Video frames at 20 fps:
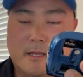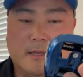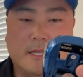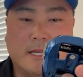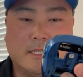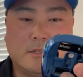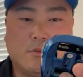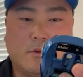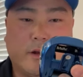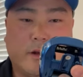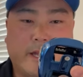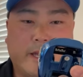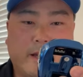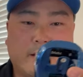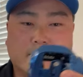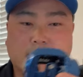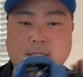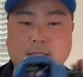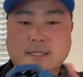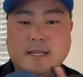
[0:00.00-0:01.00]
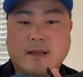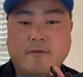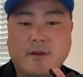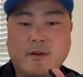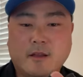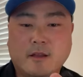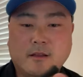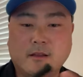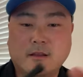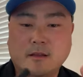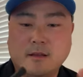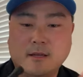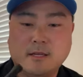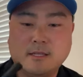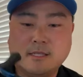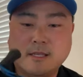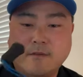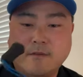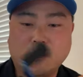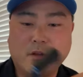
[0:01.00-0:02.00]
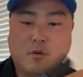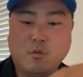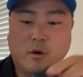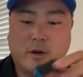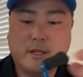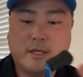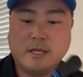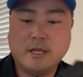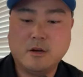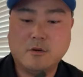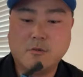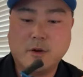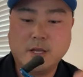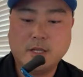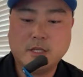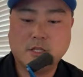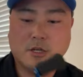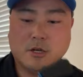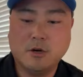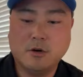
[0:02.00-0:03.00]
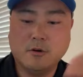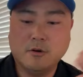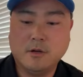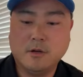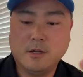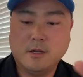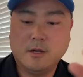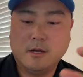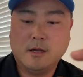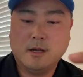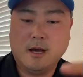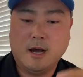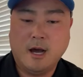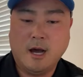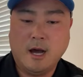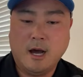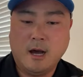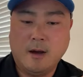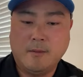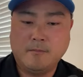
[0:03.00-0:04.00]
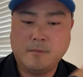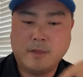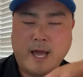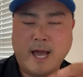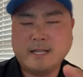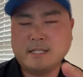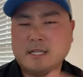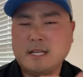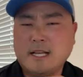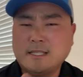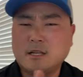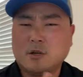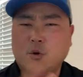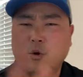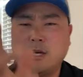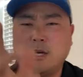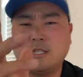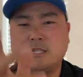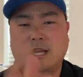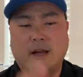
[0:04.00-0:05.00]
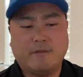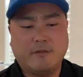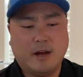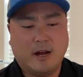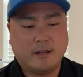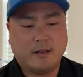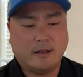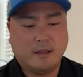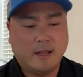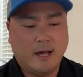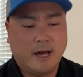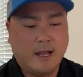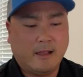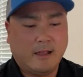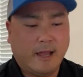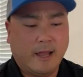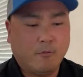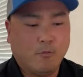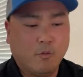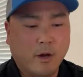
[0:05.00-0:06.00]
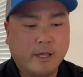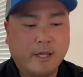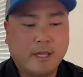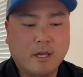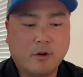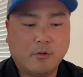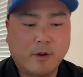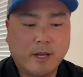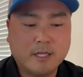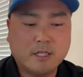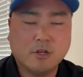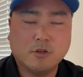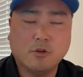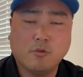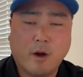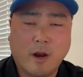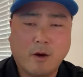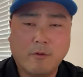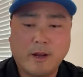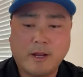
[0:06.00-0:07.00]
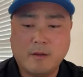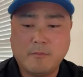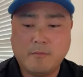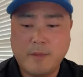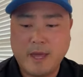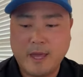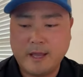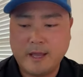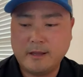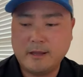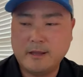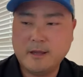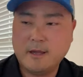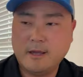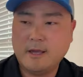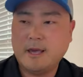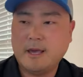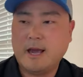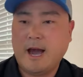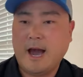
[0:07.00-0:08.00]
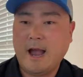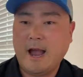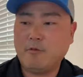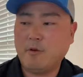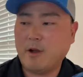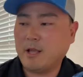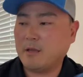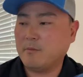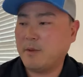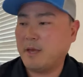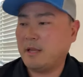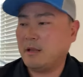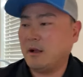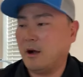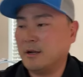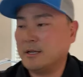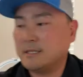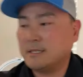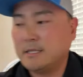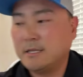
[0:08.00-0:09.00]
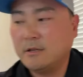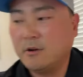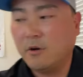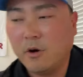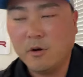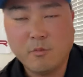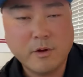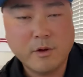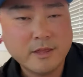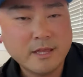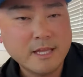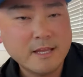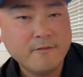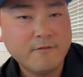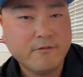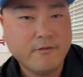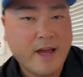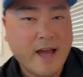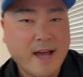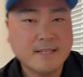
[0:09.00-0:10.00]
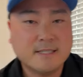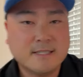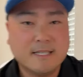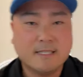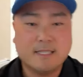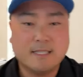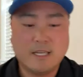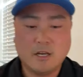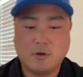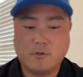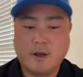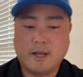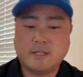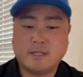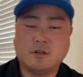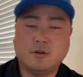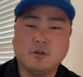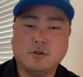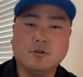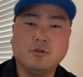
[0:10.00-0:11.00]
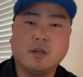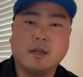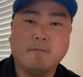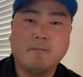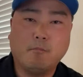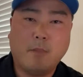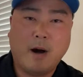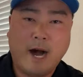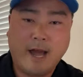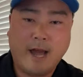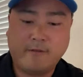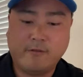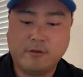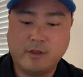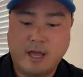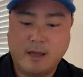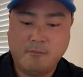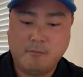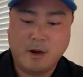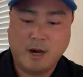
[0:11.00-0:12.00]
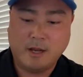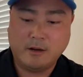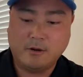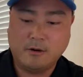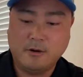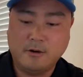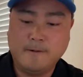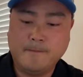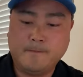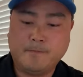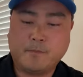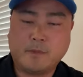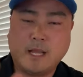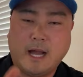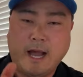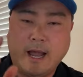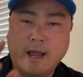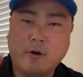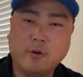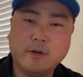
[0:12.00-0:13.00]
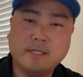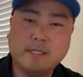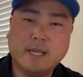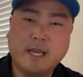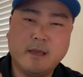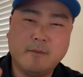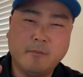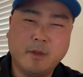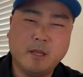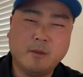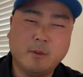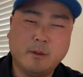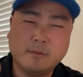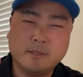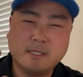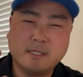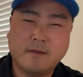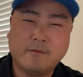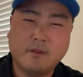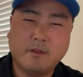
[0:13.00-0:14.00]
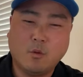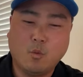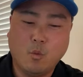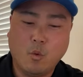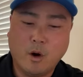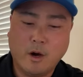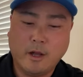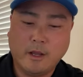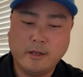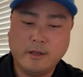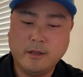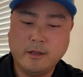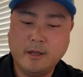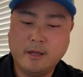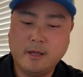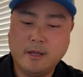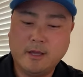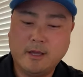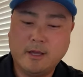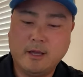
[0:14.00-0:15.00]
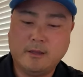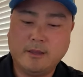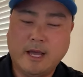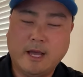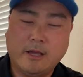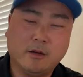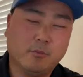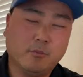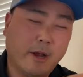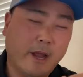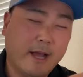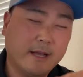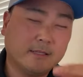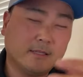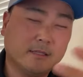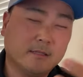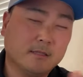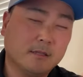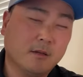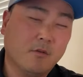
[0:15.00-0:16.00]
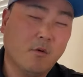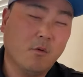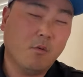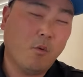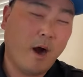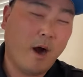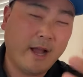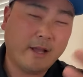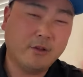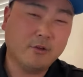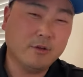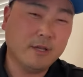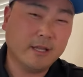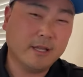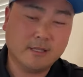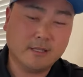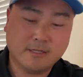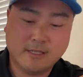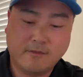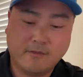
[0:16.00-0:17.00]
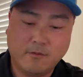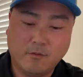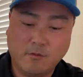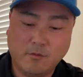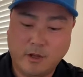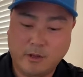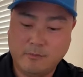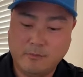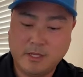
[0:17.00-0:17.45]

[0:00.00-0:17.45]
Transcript: This right here is a 7 to 1 gear ratio. Actually, that's a question I've gotten a lot. Like, what gear ratio do I recommend? I recommend honestly going with the fastest gear ratio you can buy for that model. I always get a minimum 7 to 1. And now you're probably asking yourself, well, why do you get the 7 to 1?